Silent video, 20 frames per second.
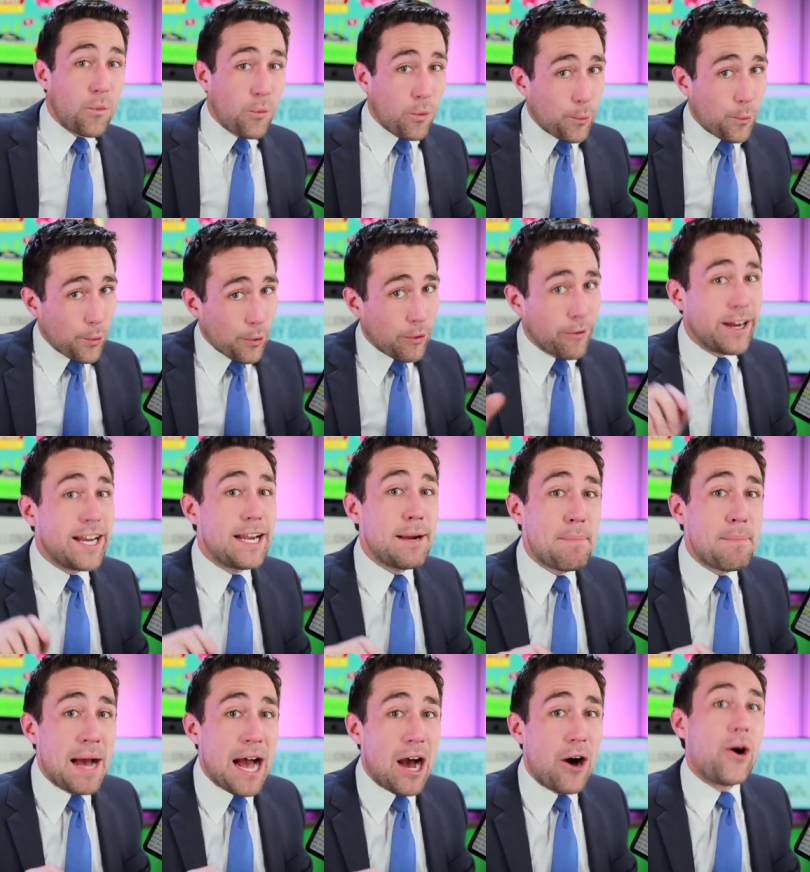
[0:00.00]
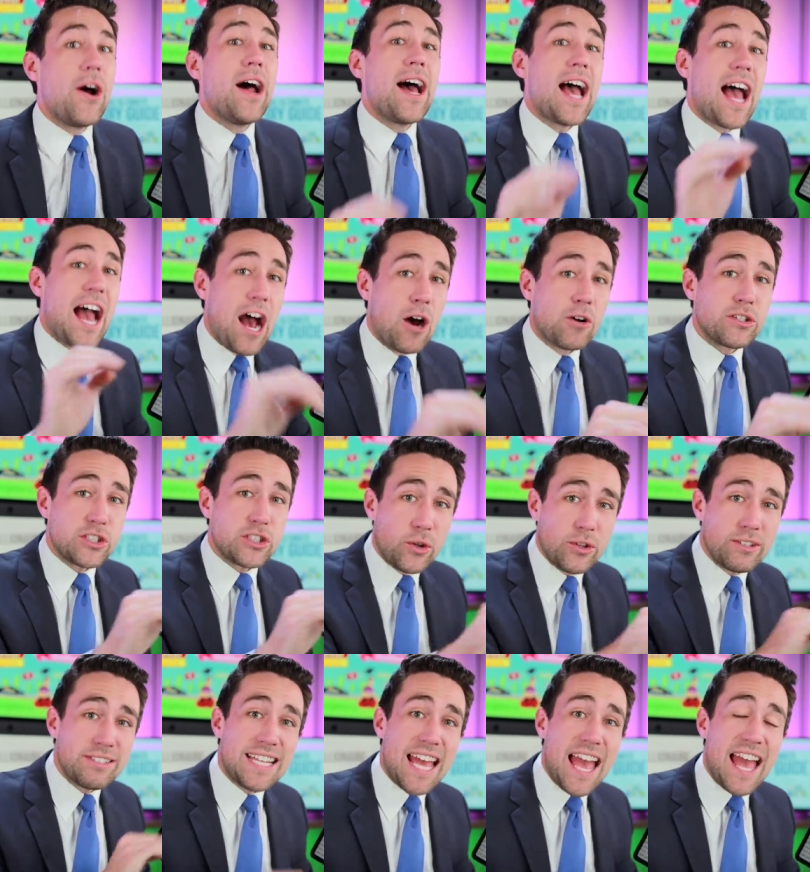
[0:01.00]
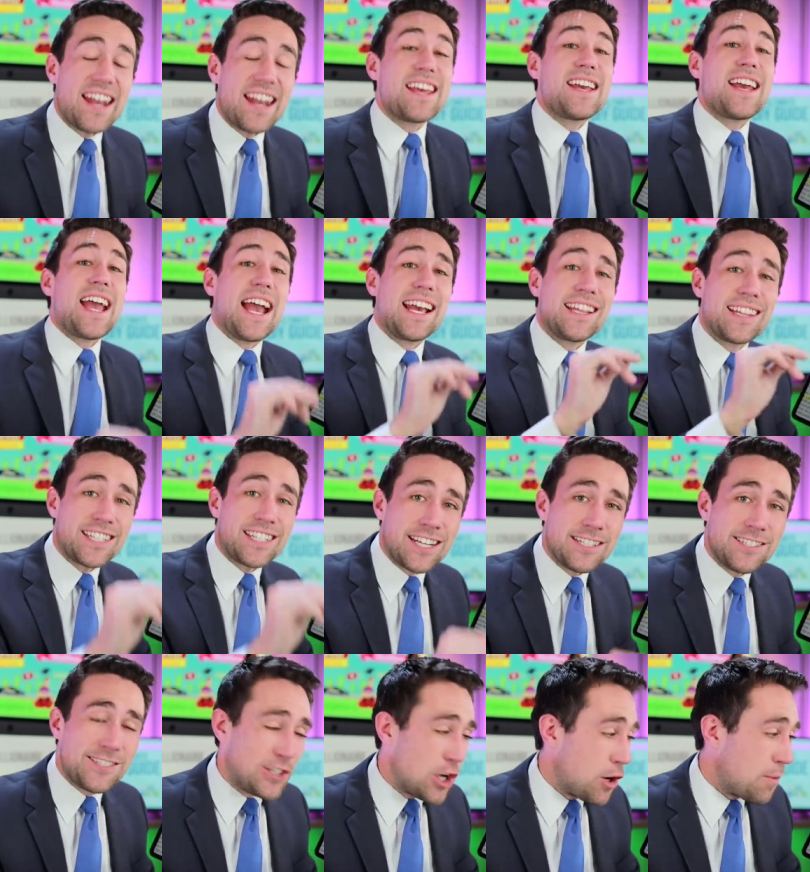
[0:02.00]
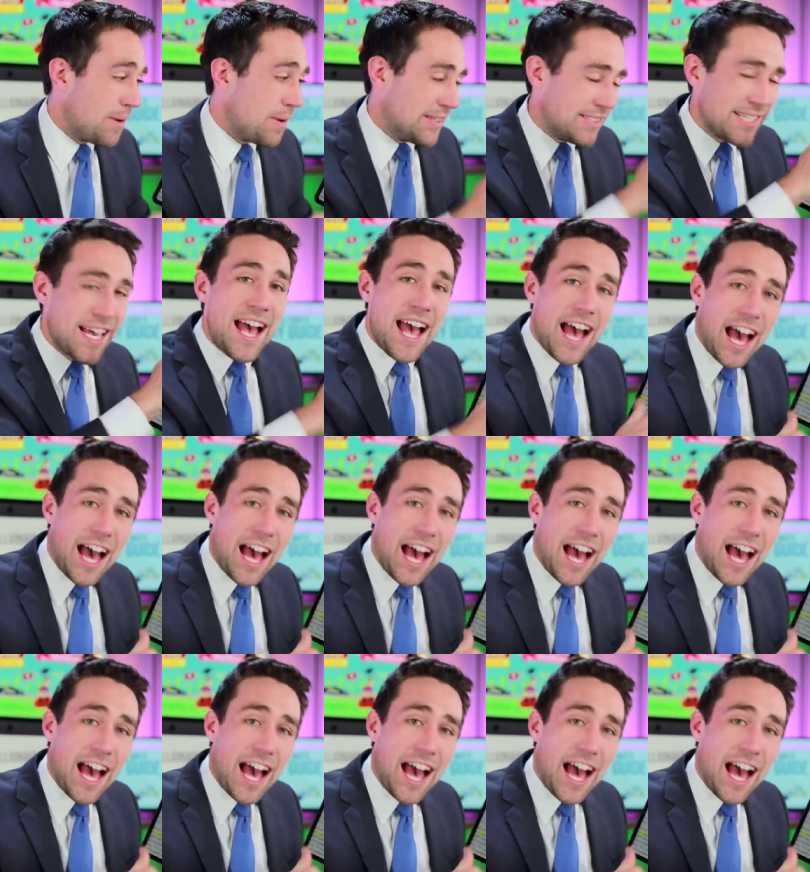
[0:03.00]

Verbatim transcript: We're worried about household debt and the consumers.